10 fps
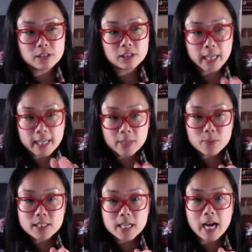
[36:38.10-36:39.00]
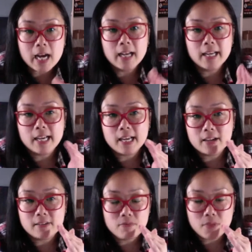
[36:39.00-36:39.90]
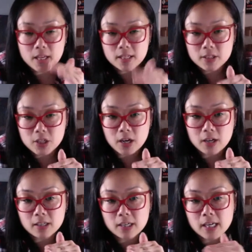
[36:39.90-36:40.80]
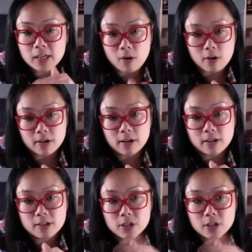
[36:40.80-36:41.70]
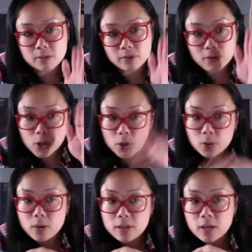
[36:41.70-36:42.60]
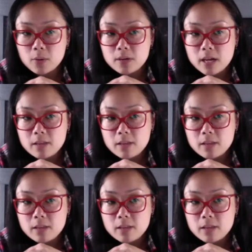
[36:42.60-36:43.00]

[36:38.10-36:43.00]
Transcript: Dany would die, then Jon and Arya in terms of who I think would die.